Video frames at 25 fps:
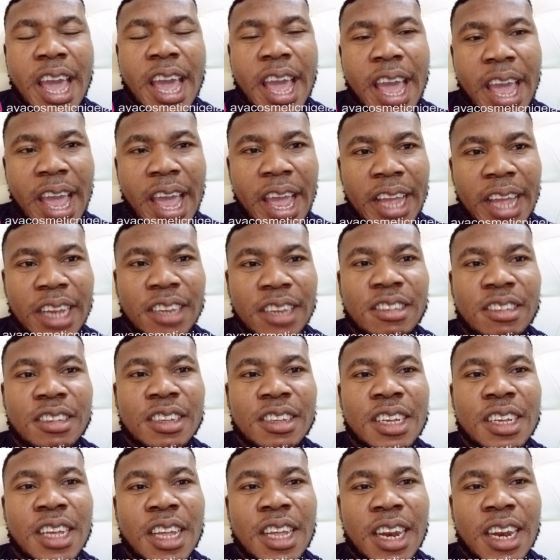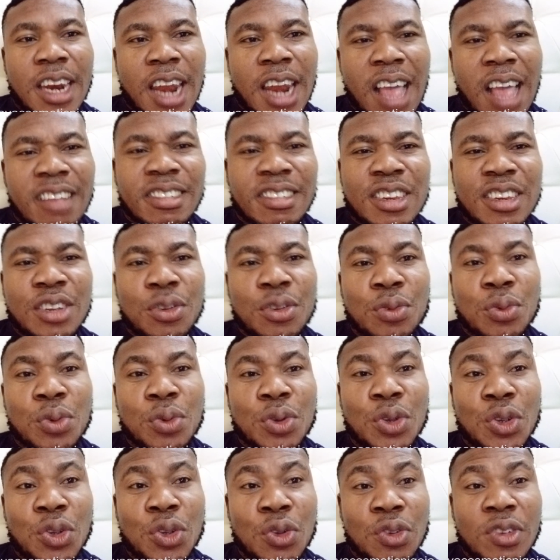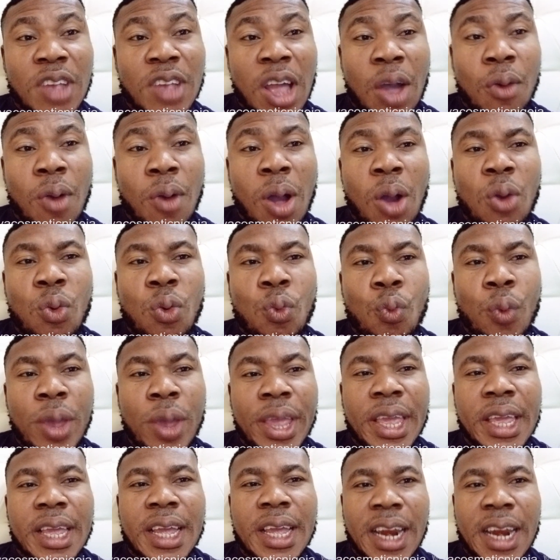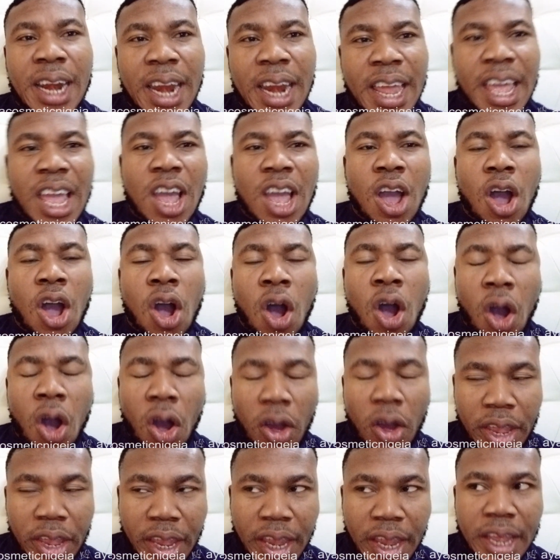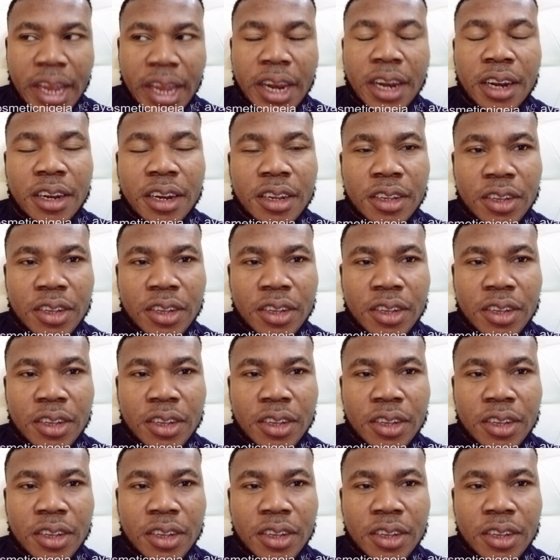and lastly, we'll use our quick clear oil.